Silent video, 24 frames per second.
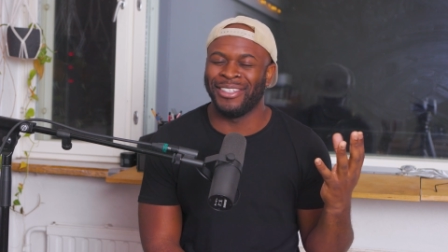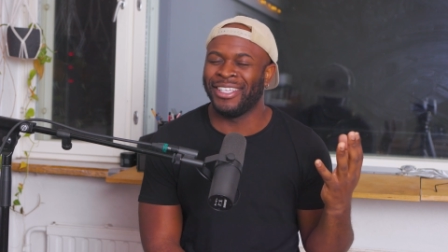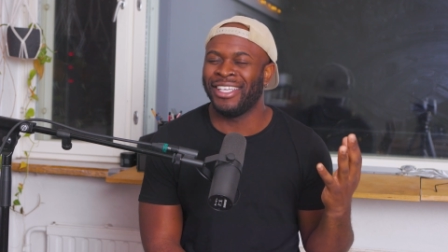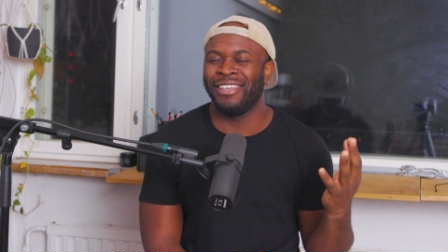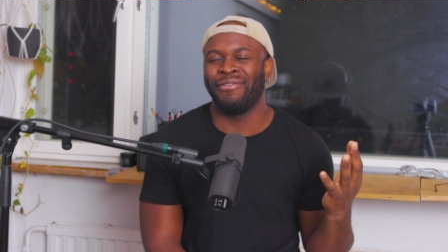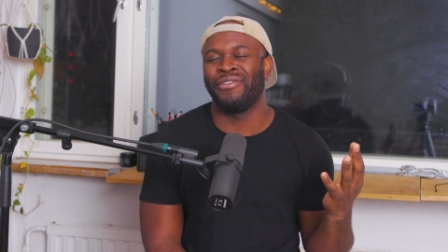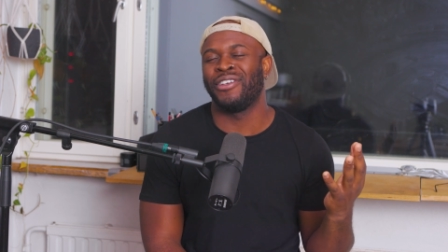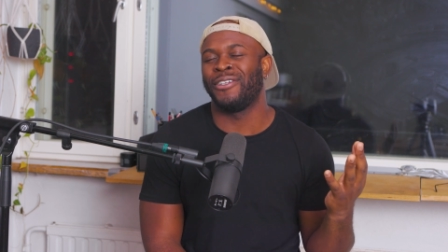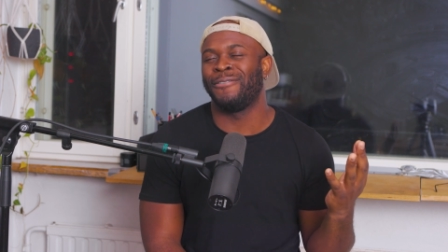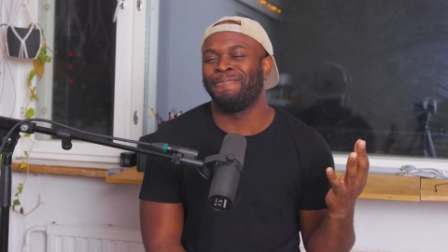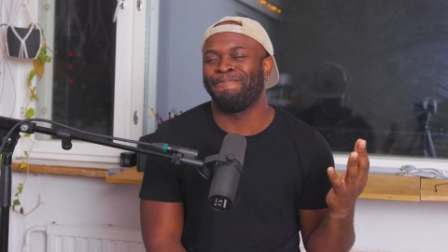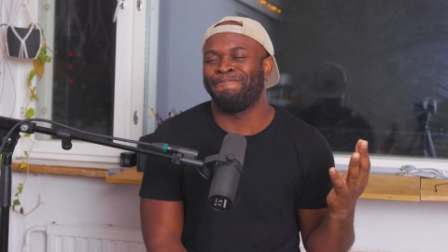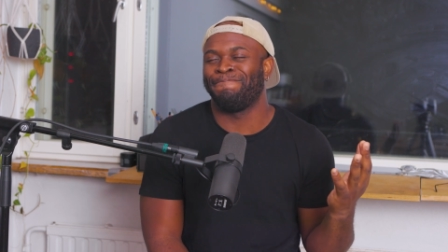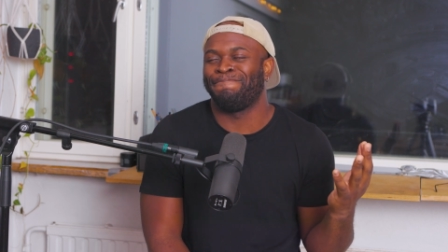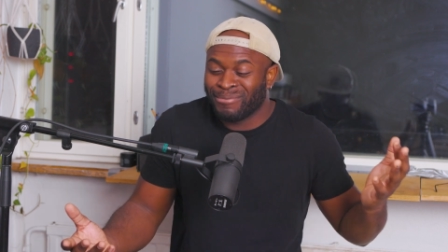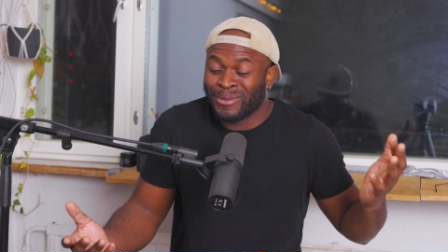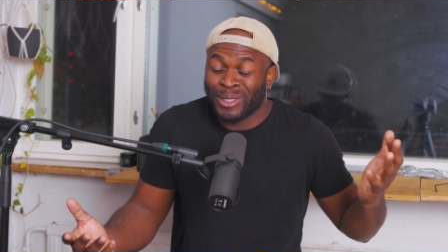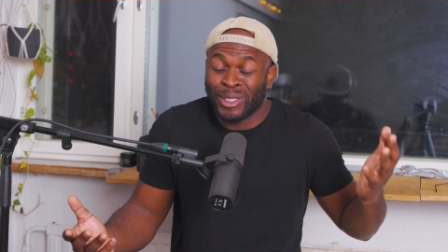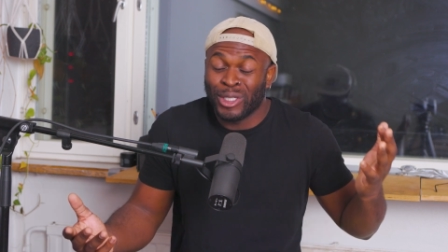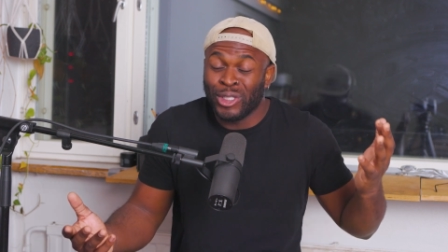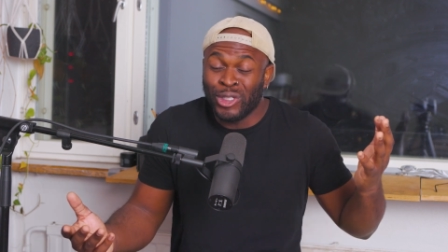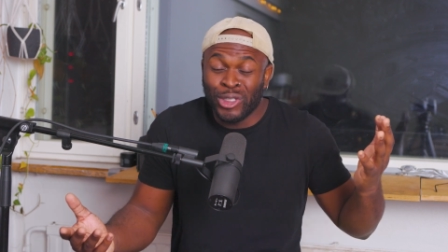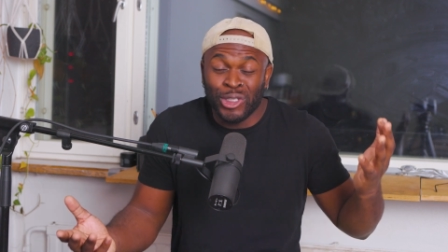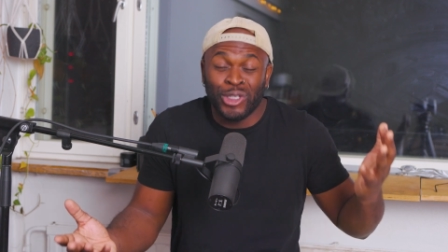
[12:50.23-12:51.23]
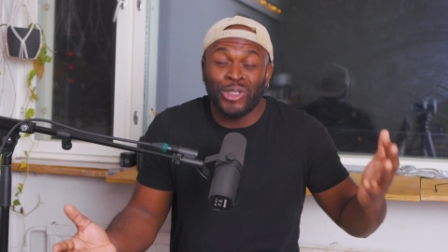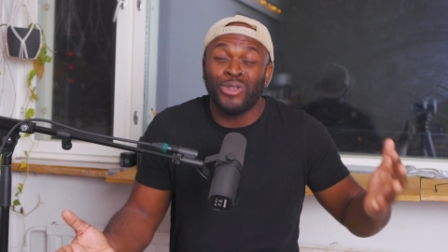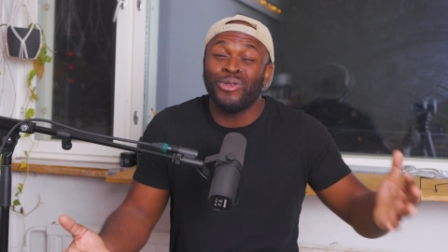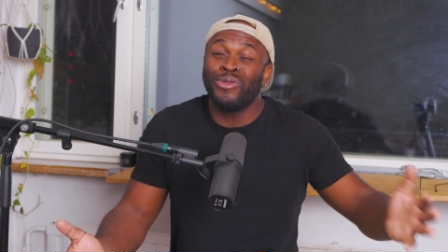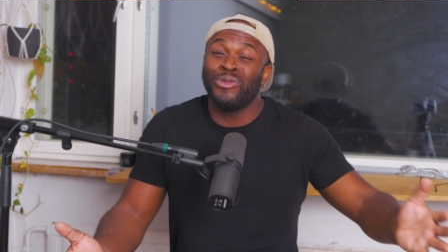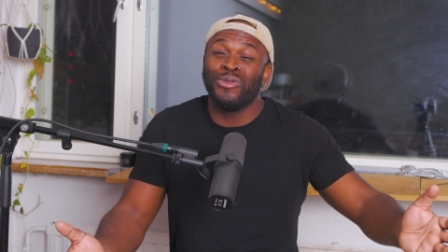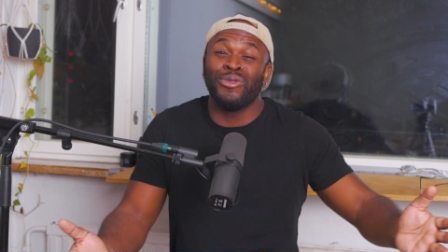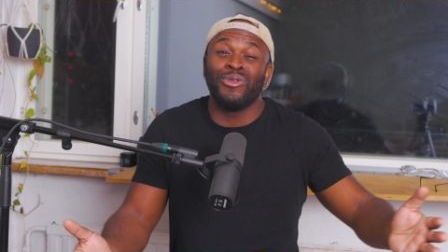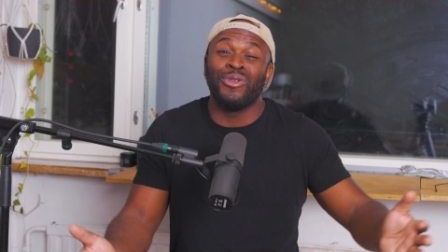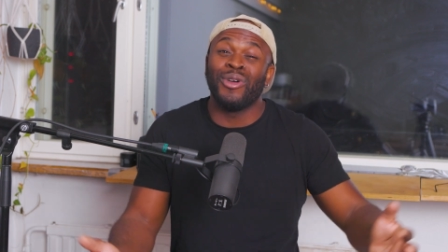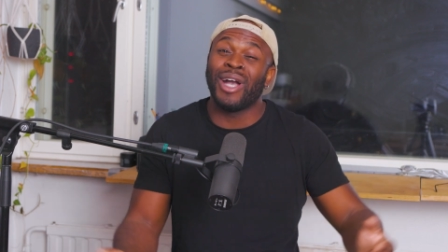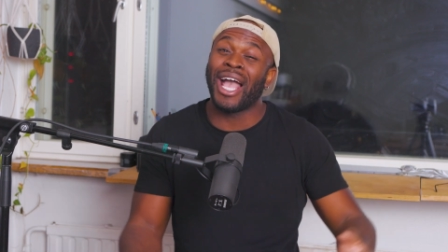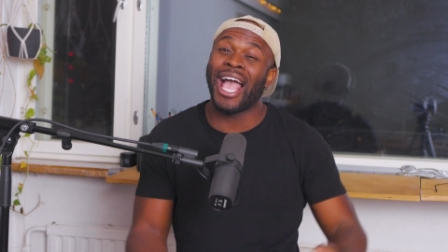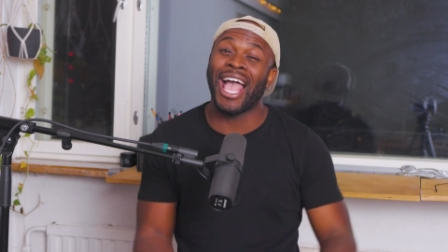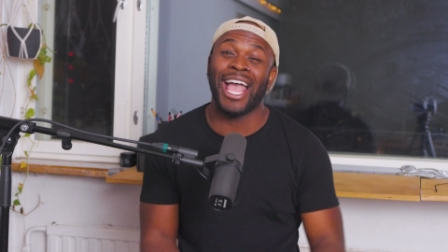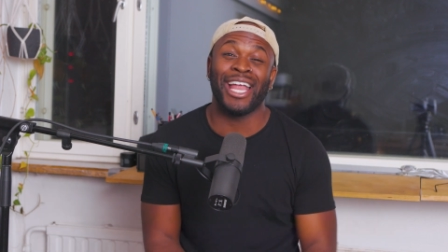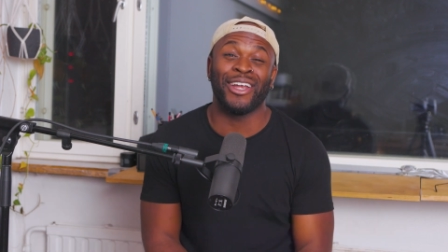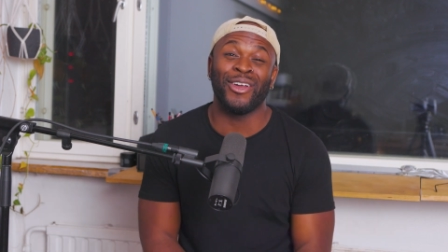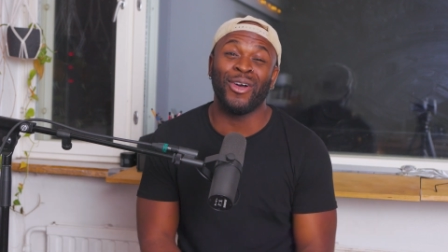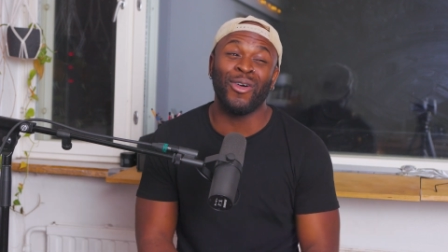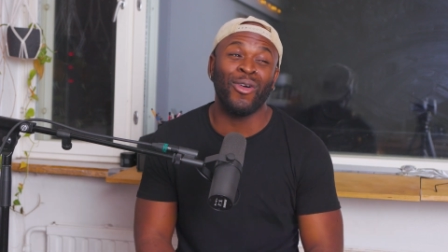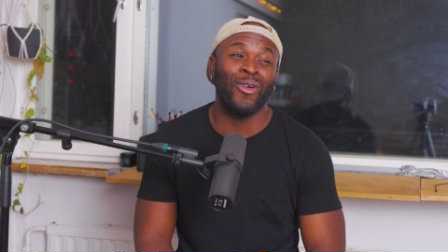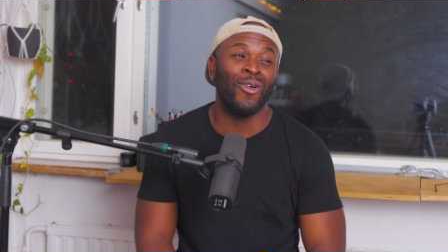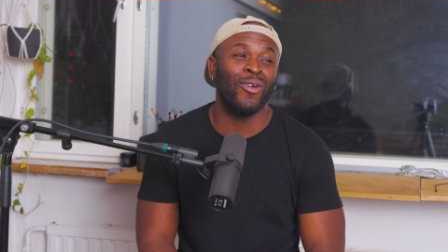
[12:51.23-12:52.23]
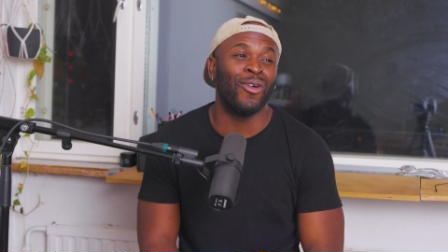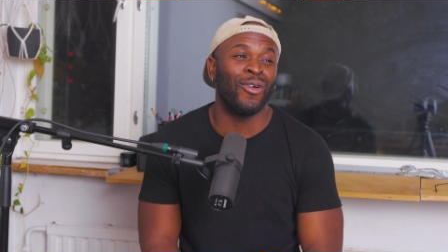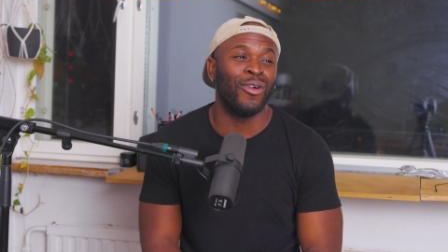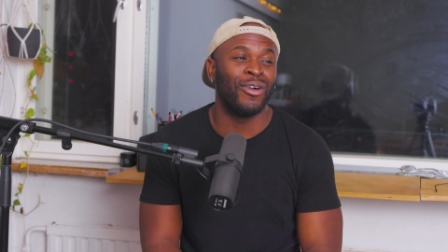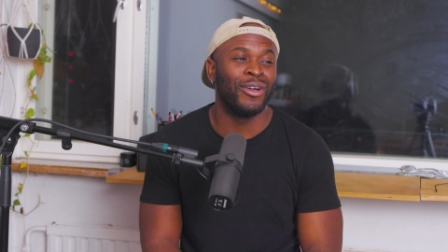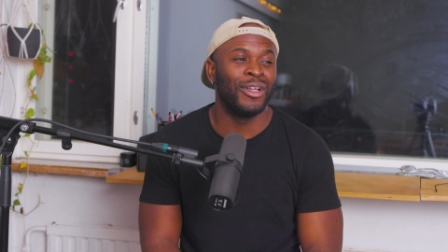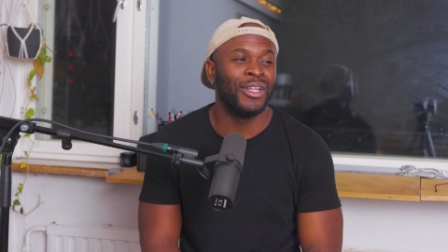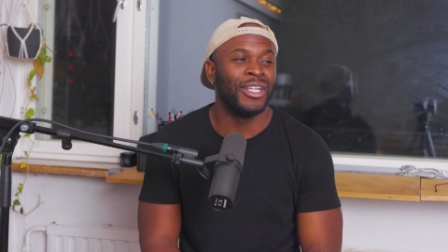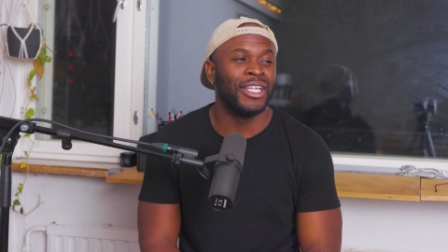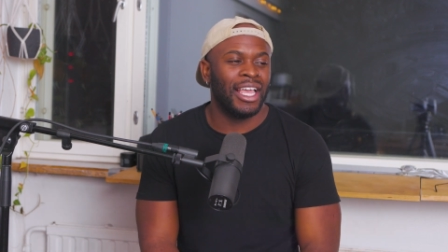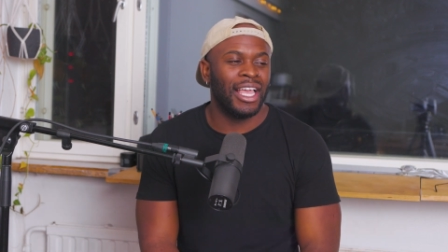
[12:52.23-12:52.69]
even do at all.